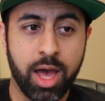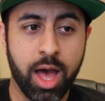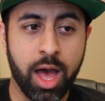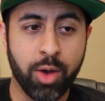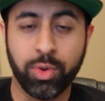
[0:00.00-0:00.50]

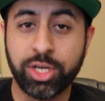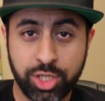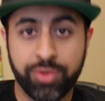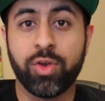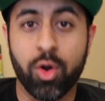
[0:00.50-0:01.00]
Uh, which,
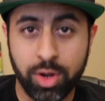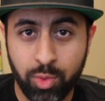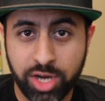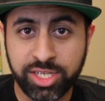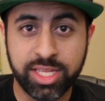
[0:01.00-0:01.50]
if you're already
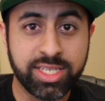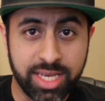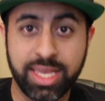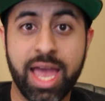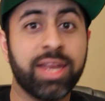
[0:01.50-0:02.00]
watching this,
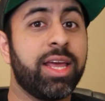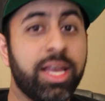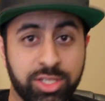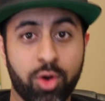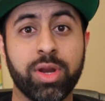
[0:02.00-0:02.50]
again,
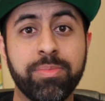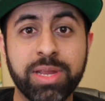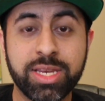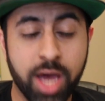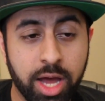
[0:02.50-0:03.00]
it's already
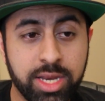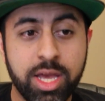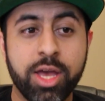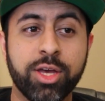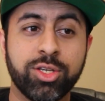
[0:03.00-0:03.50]
been done.
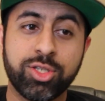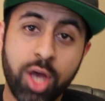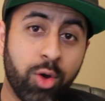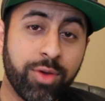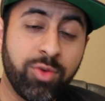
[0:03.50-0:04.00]

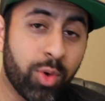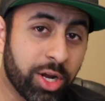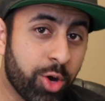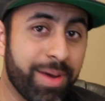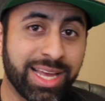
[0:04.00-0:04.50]
So, if you want to
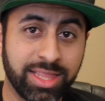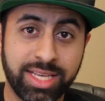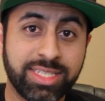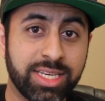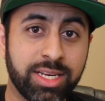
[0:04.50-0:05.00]
go back and
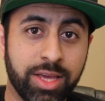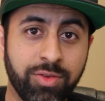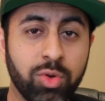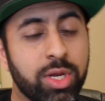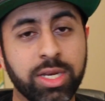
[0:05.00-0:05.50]
listen,
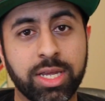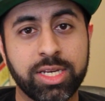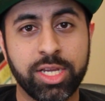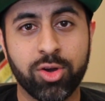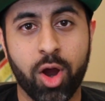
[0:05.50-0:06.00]
if you didn't get
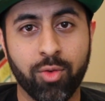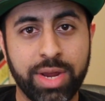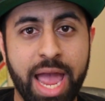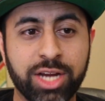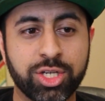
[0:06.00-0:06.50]
to hear our
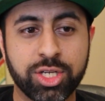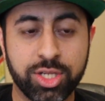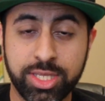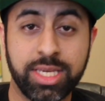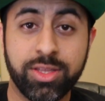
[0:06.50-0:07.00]
reaction
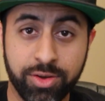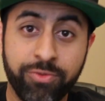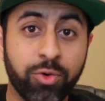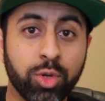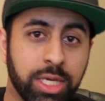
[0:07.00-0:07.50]
to the, the
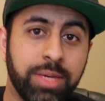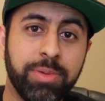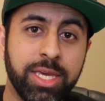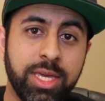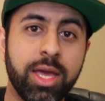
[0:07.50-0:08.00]
full
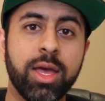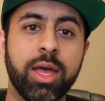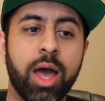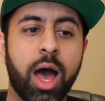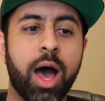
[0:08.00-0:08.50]
EP,
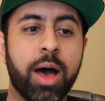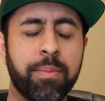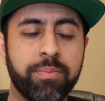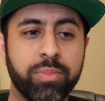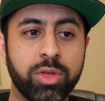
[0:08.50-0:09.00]

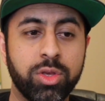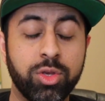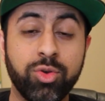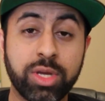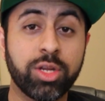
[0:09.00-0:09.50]
um,
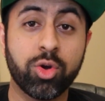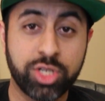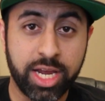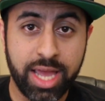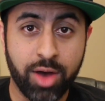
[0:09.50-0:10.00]
you can go
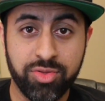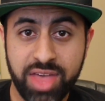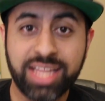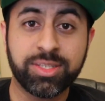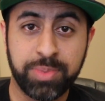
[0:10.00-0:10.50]
check out
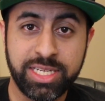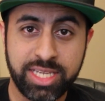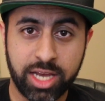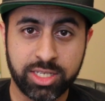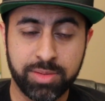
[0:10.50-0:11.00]
That's
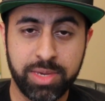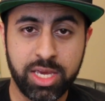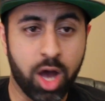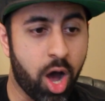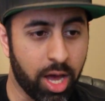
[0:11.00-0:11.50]
PTX to
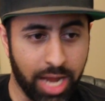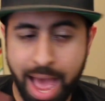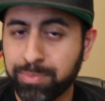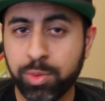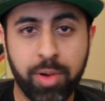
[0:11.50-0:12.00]
Me on
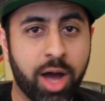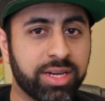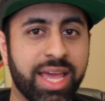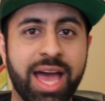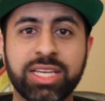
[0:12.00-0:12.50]
Apple
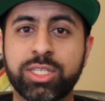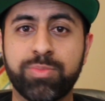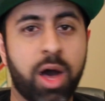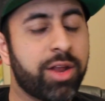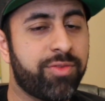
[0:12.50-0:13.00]
Podcasts,
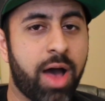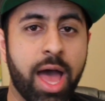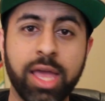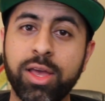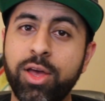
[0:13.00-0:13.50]

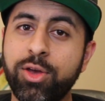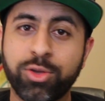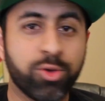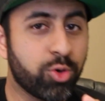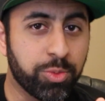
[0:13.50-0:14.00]
Spotify,
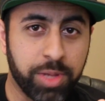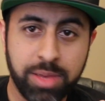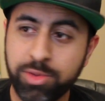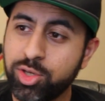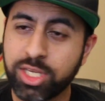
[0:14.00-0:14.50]
Google Play
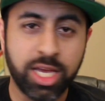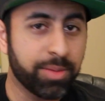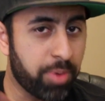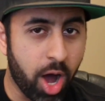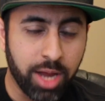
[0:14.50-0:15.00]

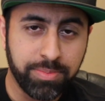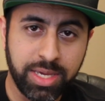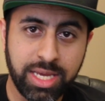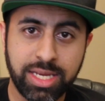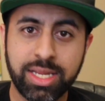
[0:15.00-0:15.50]
Music,
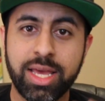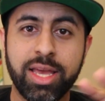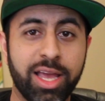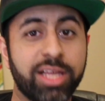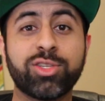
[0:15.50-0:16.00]
Podbean.
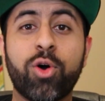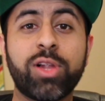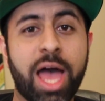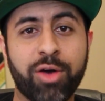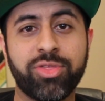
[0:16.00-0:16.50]
It's
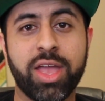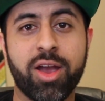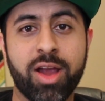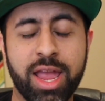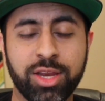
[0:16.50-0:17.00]
all out
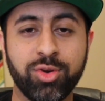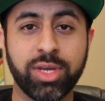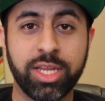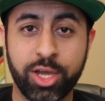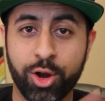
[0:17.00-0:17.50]
there, and you
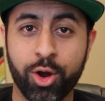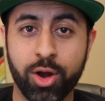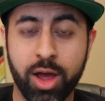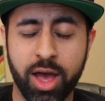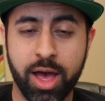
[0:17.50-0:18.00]
can
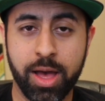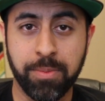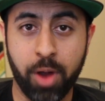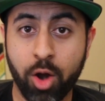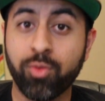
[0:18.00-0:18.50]
hear
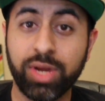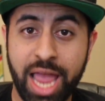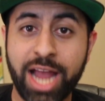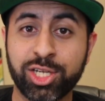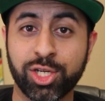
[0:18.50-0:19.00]
um, our
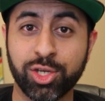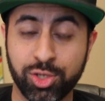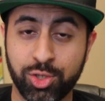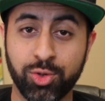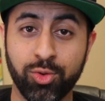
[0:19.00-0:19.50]
reaction
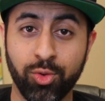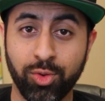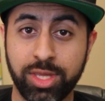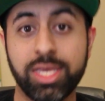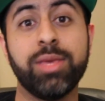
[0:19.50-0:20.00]

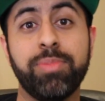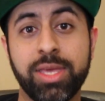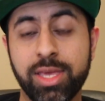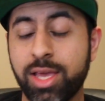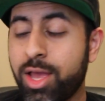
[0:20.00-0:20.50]
to the
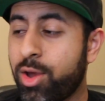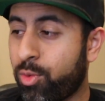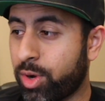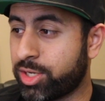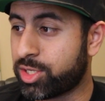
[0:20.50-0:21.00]
EP,
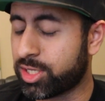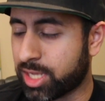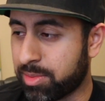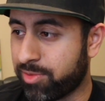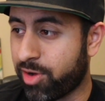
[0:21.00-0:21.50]
which is
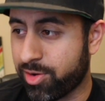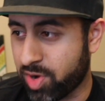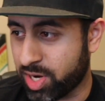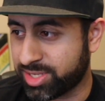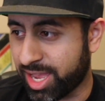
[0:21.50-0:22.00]
going to be very,
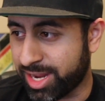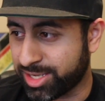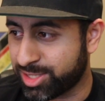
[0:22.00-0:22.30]
very exciting.